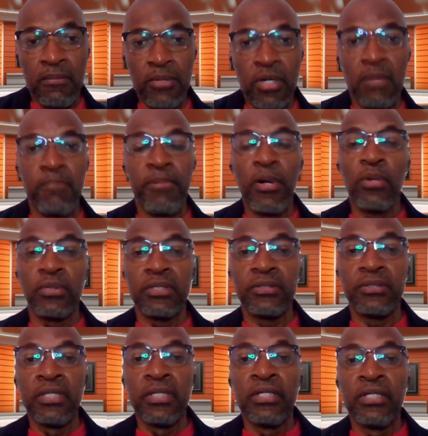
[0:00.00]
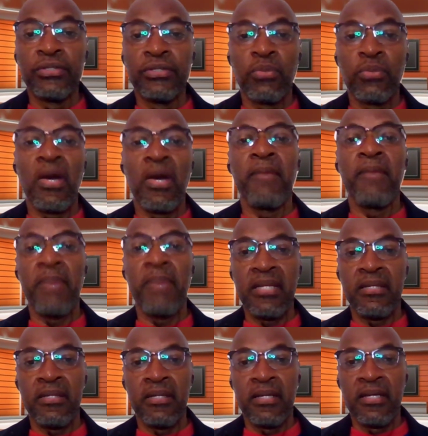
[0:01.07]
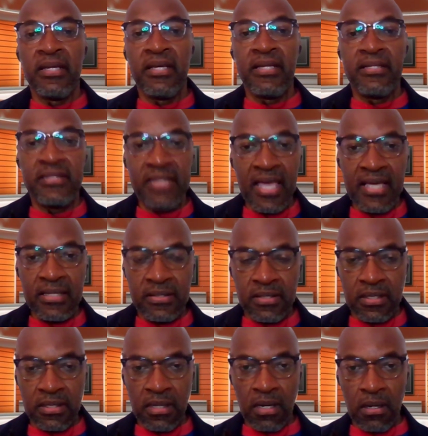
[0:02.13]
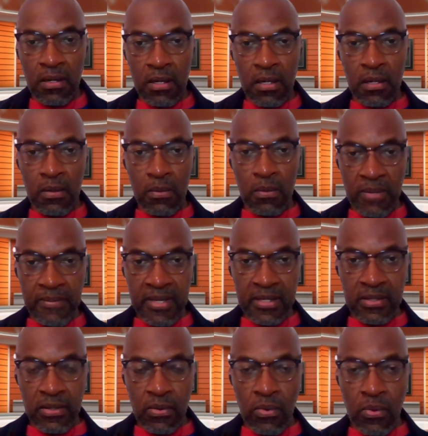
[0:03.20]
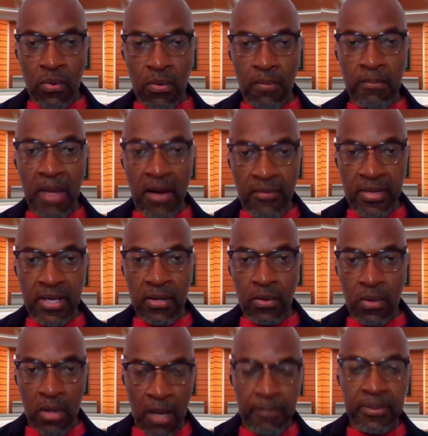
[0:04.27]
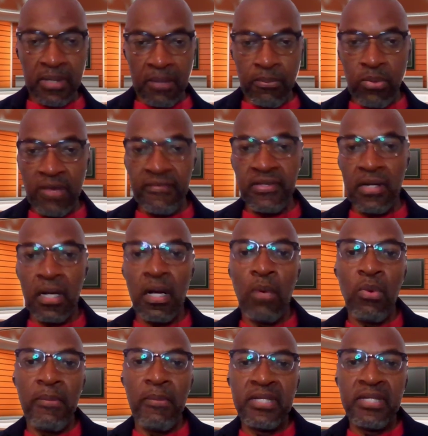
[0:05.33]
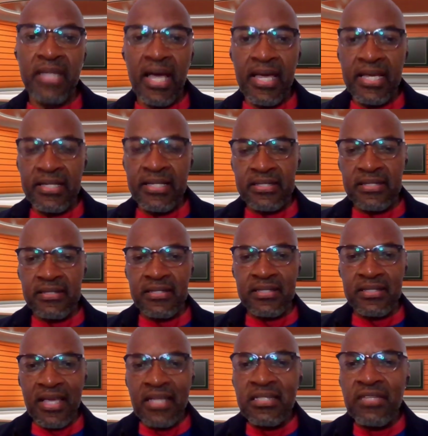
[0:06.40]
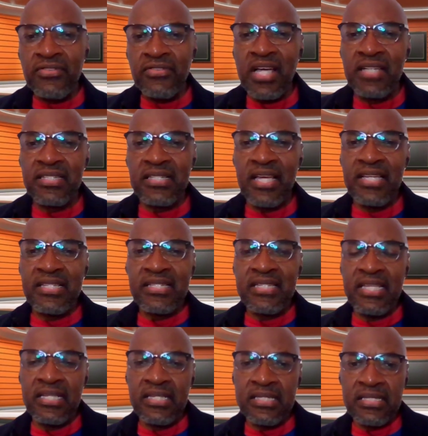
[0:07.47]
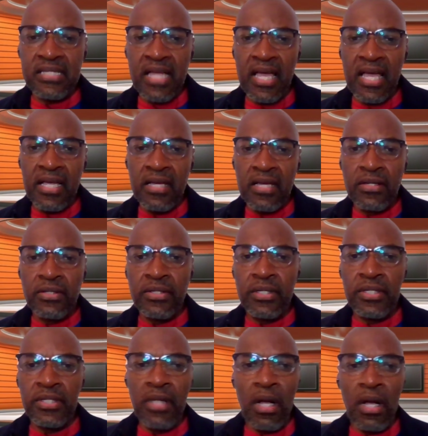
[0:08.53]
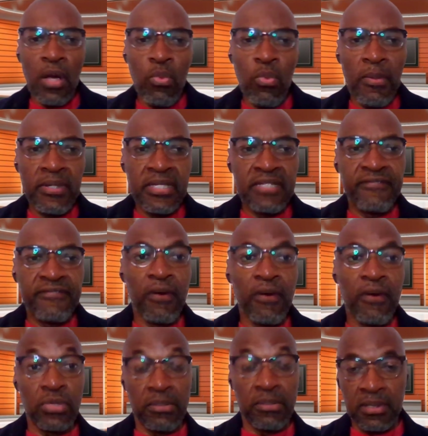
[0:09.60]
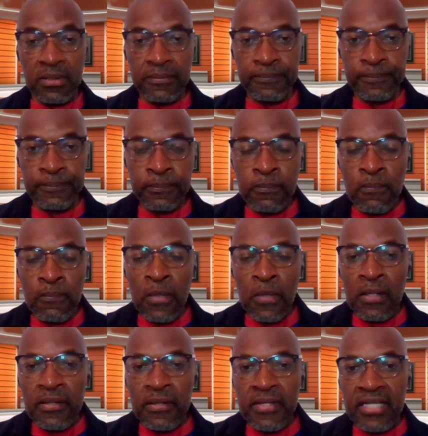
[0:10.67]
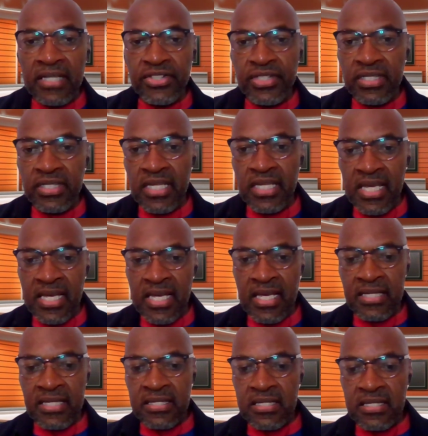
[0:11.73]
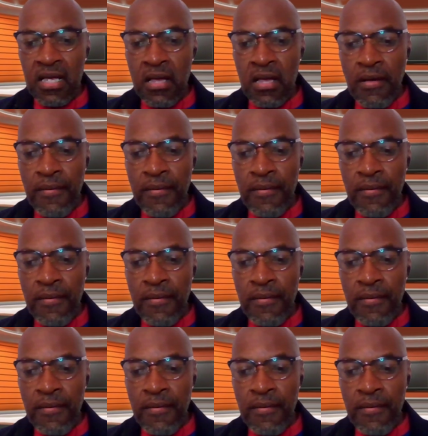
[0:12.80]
component to why men date younger women or marry or couple up with younger women, and that it's the negative side is that it's seen as like the younger woman is vulnerable, that she is